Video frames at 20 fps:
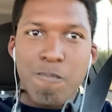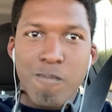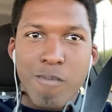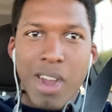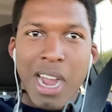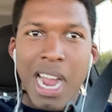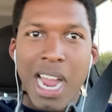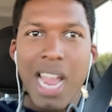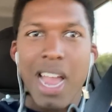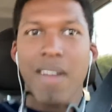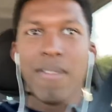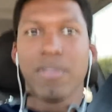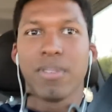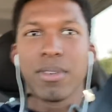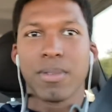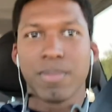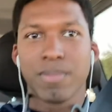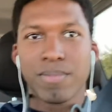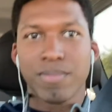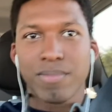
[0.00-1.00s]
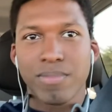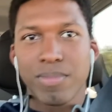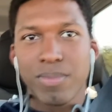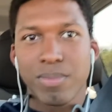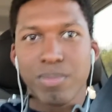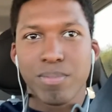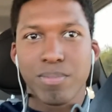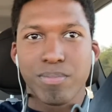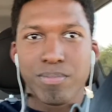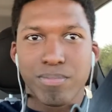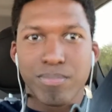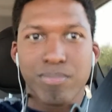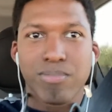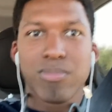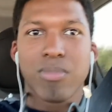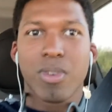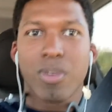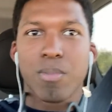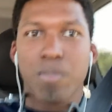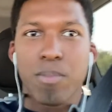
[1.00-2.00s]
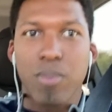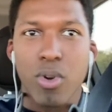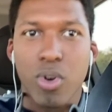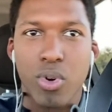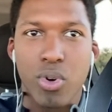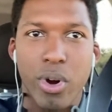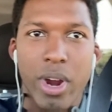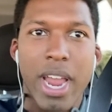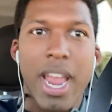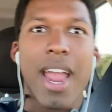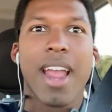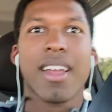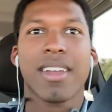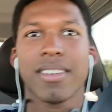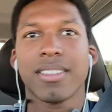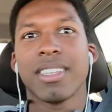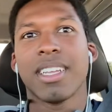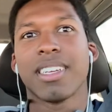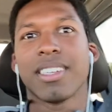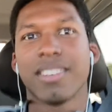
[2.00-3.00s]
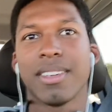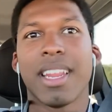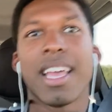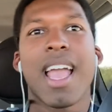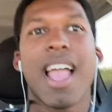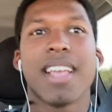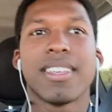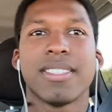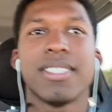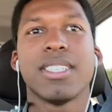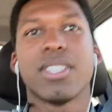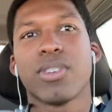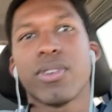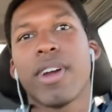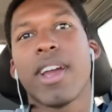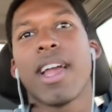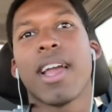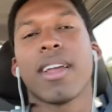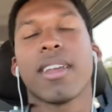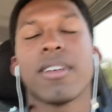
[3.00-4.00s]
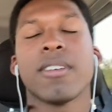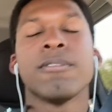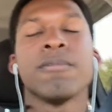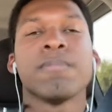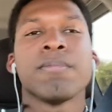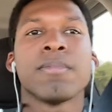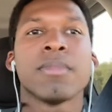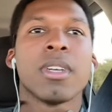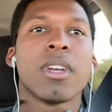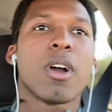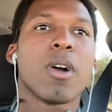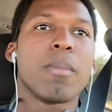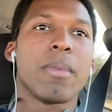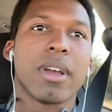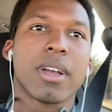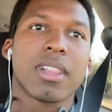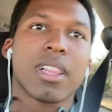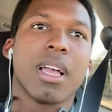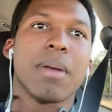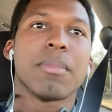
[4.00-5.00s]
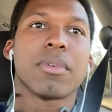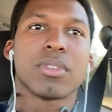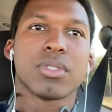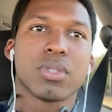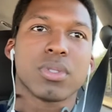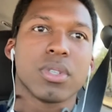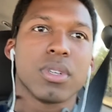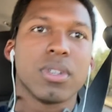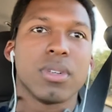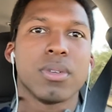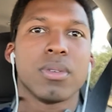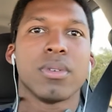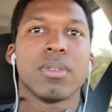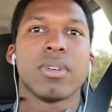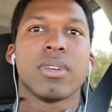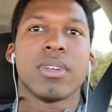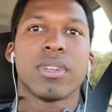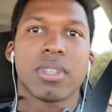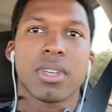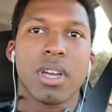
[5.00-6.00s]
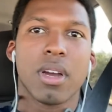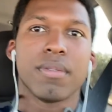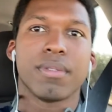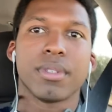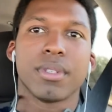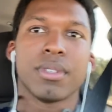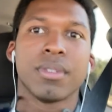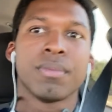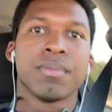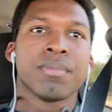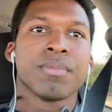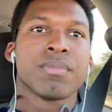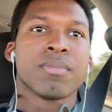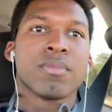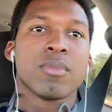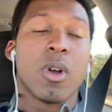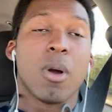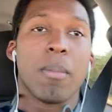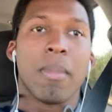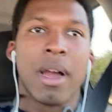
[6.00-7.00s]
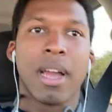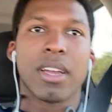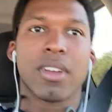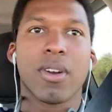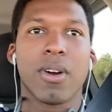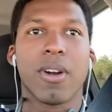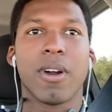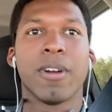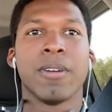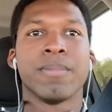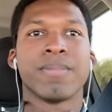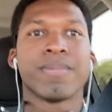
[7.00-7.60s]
I have a crack, like a nasty crack on my climate control cover on my car.